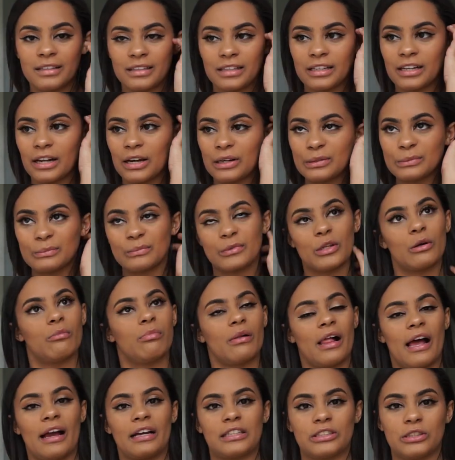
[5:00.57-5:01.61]
you know, they're
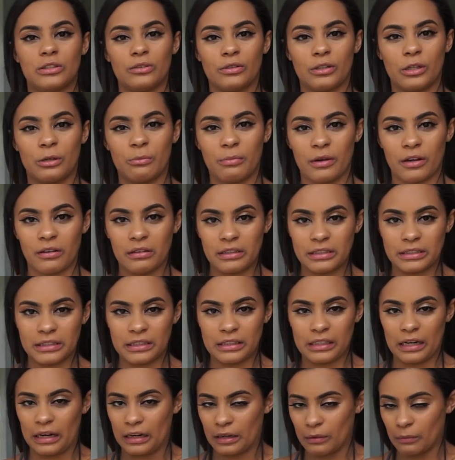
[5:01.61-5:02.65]
black so you can barely
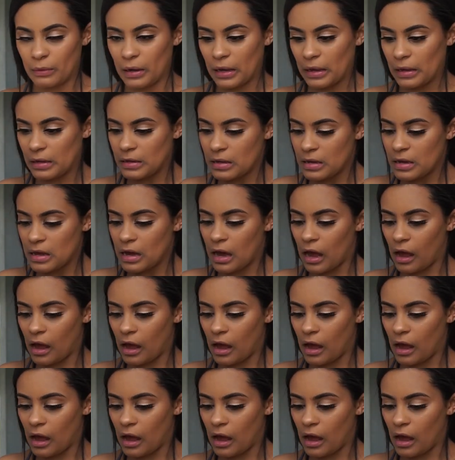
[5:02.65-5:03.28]
see it anyway.